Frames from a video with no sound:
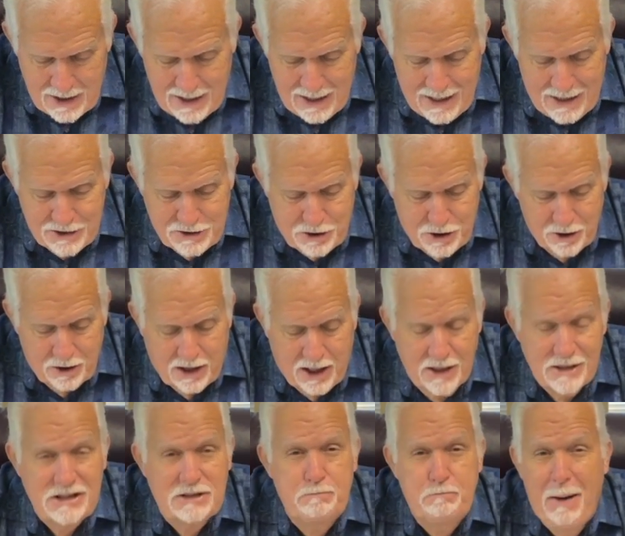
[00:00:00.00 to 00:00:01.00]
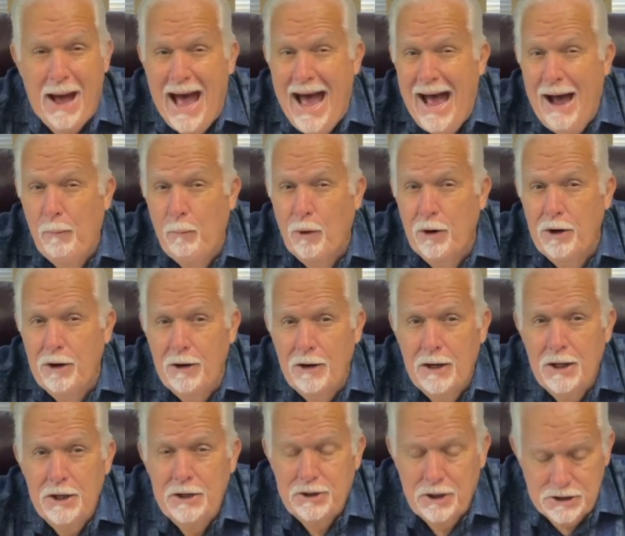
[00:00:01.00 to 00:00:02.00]
It took his power
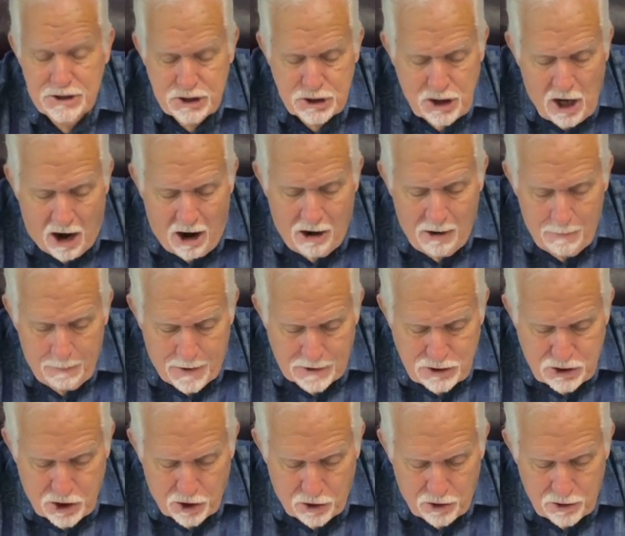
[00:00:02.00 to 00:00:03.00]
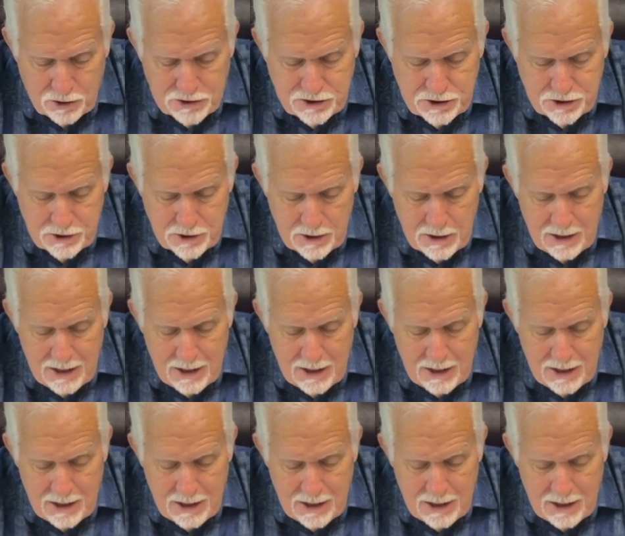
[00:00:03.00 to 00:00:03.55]
to start the church.